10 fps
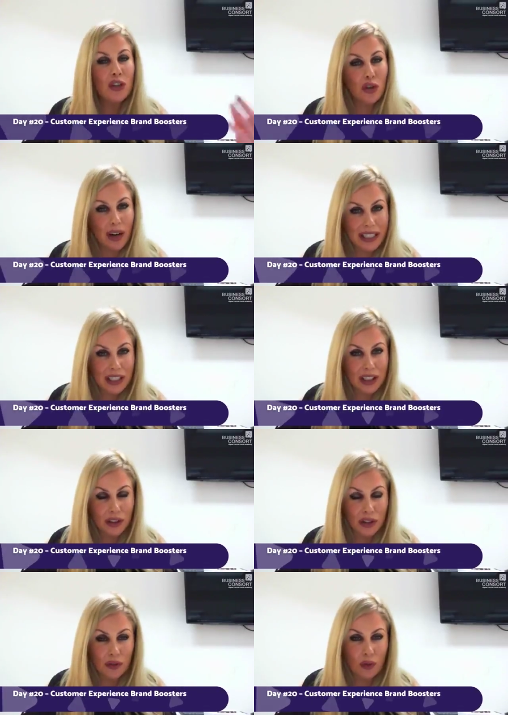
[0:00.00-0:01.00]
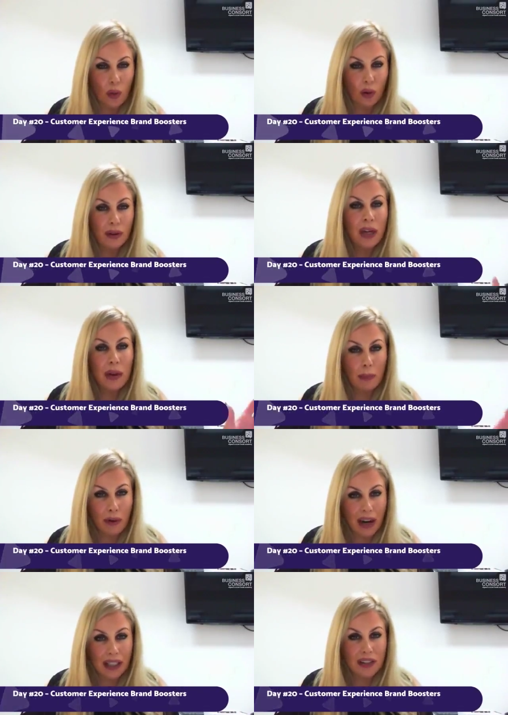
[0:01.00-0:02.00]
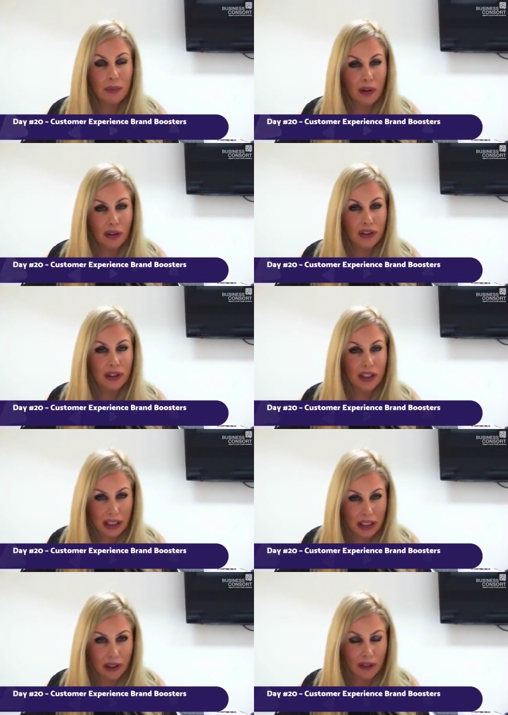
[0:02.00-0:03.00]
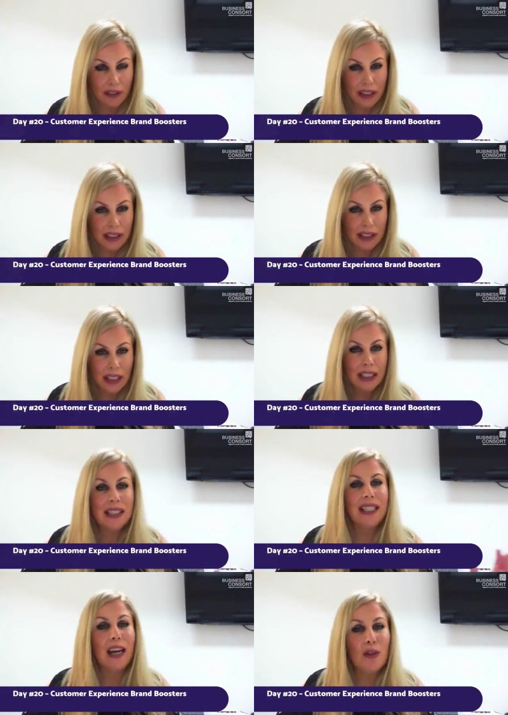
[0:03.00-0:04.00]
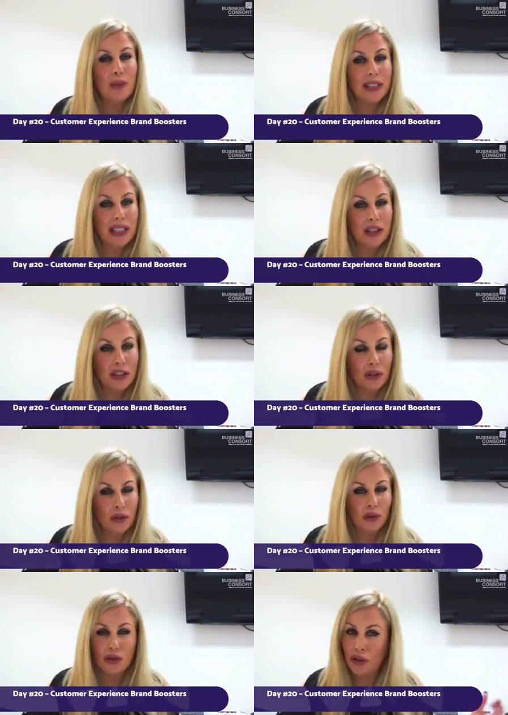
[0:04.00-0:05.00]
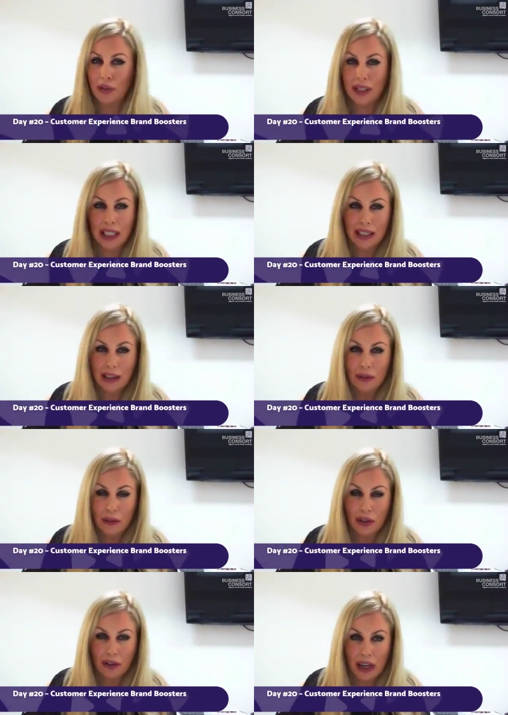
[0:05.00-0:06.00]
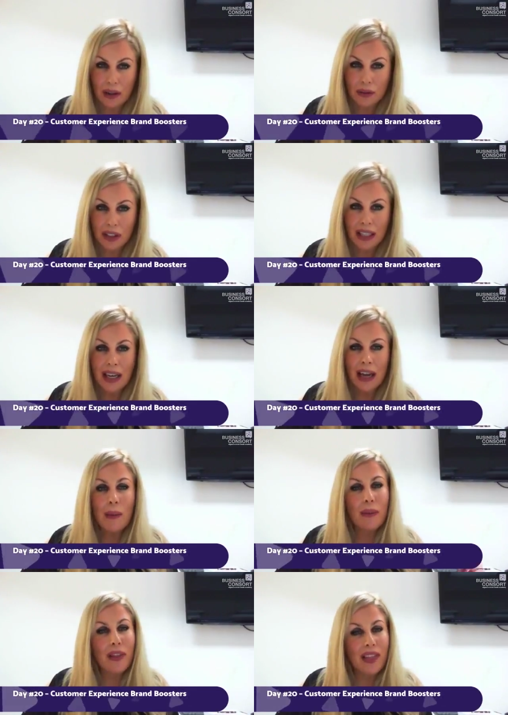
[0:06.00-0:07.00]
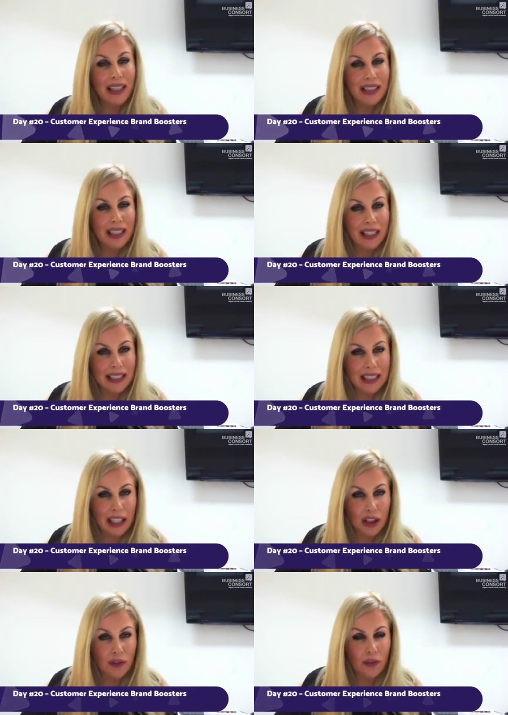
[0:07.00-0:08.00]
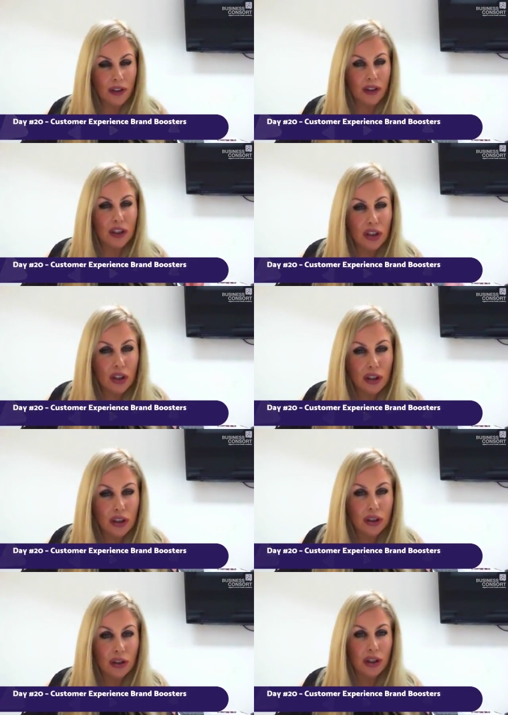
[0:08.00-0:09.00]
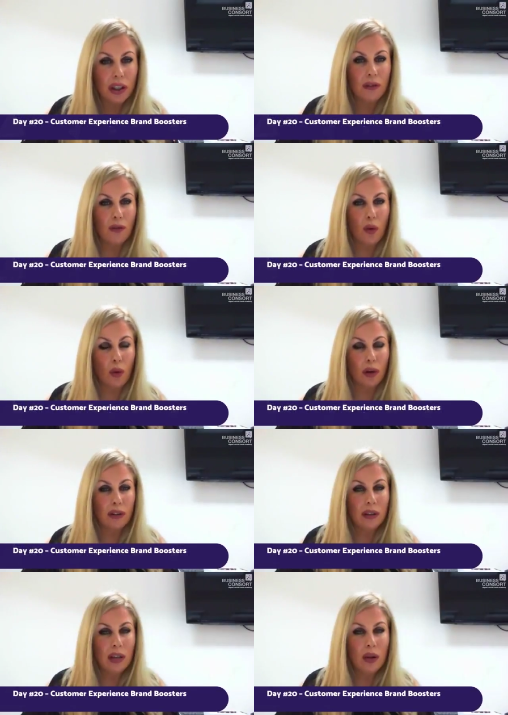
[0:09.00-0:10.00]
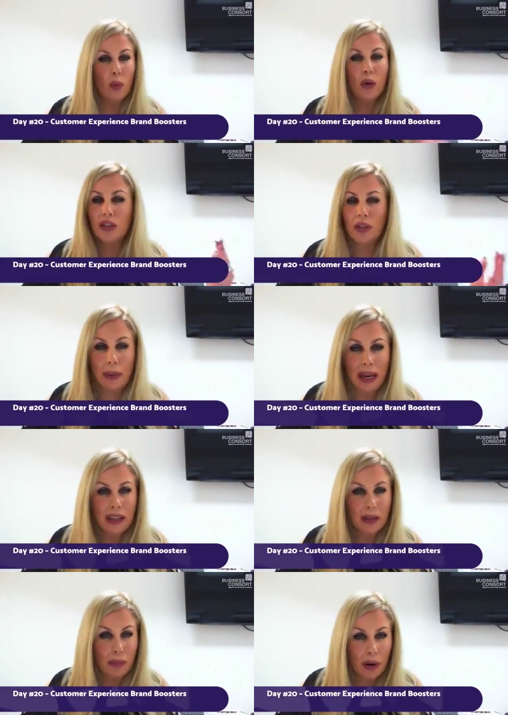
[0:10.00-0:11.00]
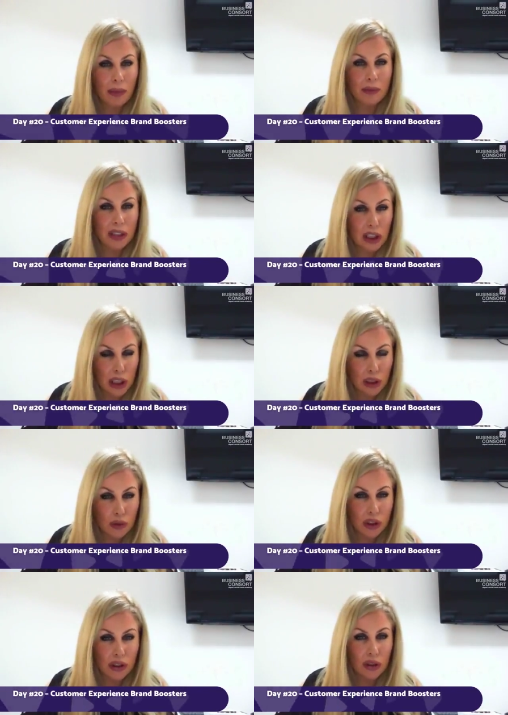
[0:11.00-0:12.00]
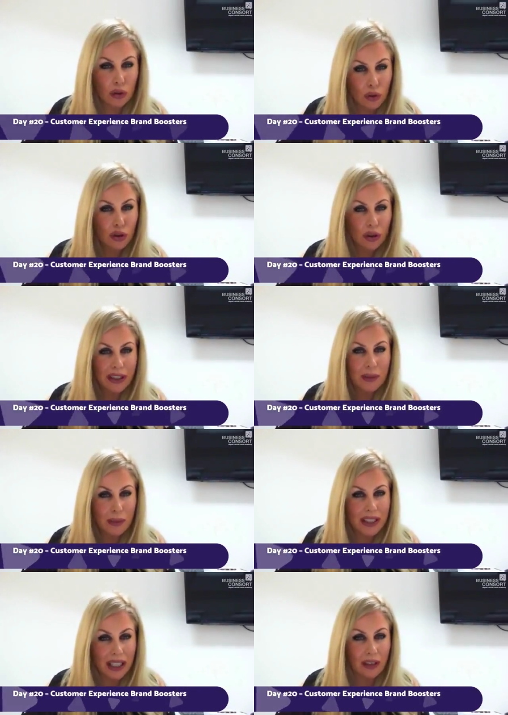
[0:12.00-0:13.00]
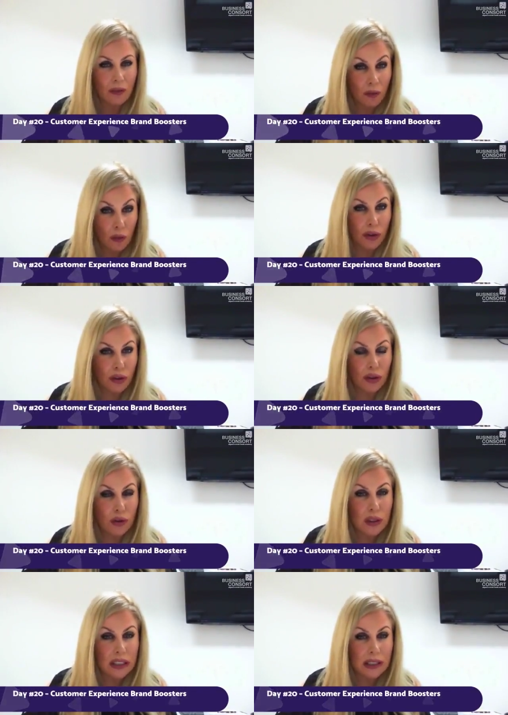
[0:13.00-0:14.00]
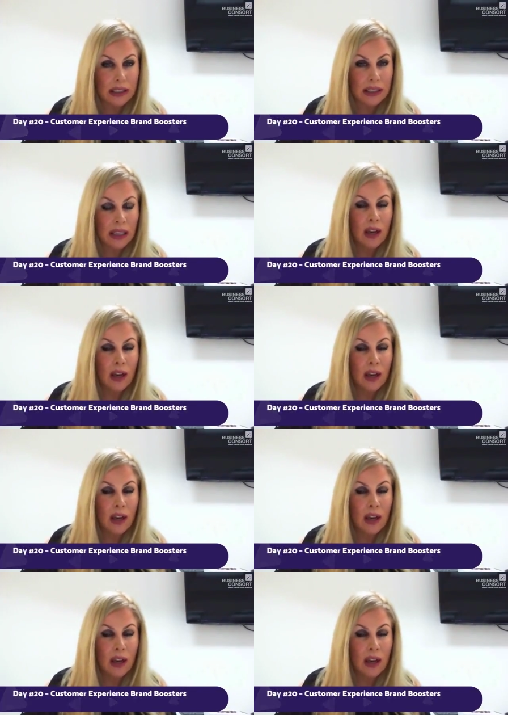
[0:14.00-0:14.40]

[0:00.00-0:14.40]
Try and search for brand, product, and service. See how you present in Google. Do you stand out from the crowd? But then take it a stage further. Start searching for what is the pain, the problem, the solution that you're trying to present for your users?